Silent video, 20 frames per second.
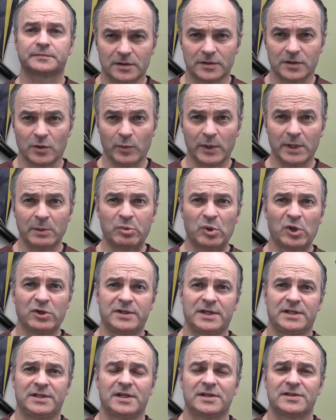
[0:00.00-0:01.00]
So when a
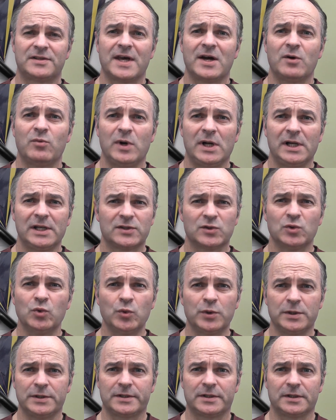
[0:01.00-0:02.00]
project does that well, it's
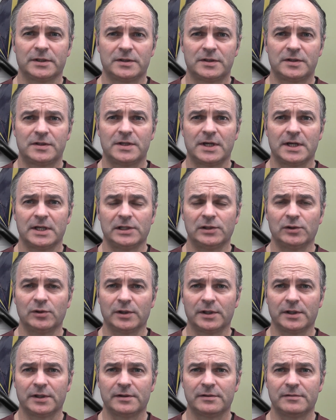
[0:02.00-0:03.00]
always going to take
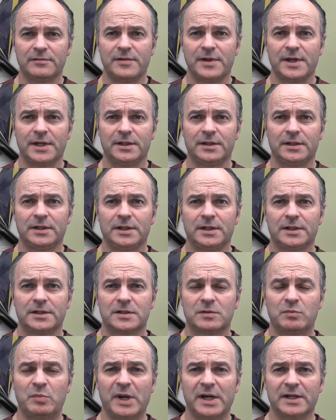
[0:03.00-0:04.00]
longer than
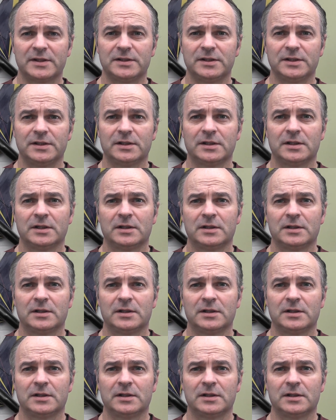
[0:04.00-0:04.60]
expected,